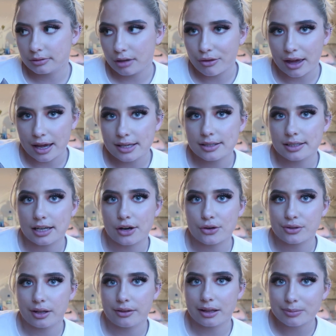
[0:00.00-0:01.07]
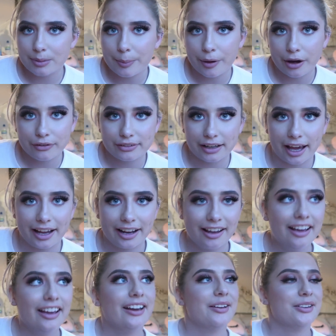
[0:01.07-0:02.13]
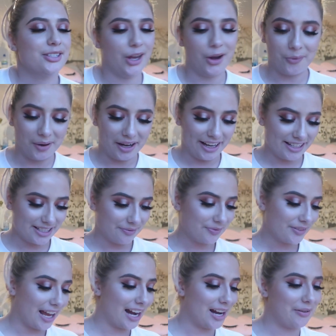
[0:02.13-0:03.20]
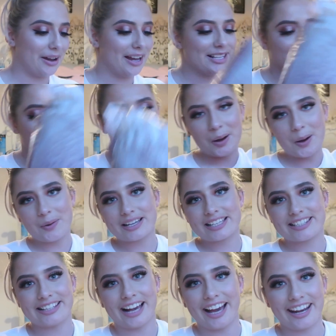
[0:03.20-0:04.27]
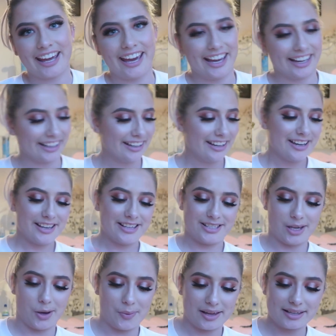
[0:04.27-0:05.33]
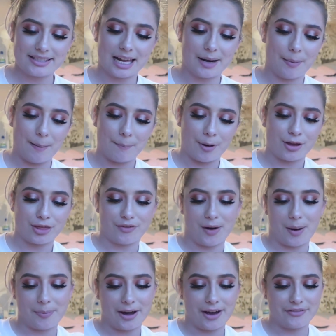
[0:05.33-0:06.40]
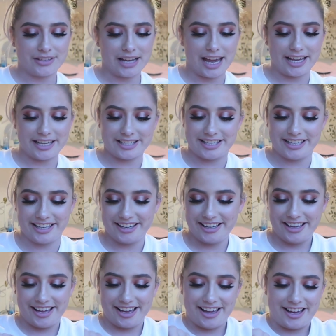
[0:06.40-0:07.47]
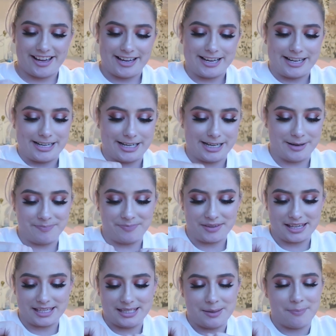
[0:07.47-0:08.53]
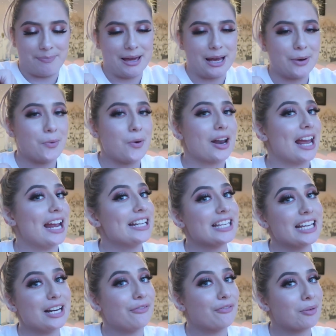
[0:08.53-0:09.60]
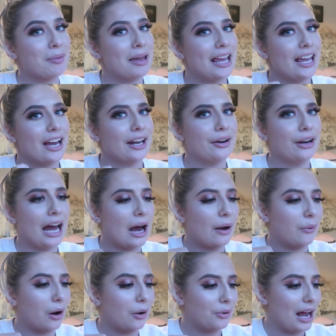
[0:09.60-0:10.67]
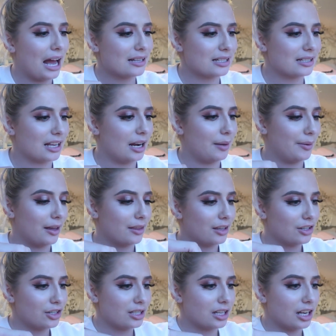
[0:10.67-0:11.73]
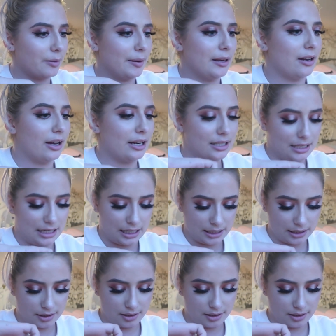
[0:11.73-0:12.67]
no, that is the date. She's like, that's my birthday. So weird. Anyways, woo, exciting! So we can celebrate both of our birthdays. It's the big 118 for me. I don't know how old Haz is going to be. I think she's going to be 19.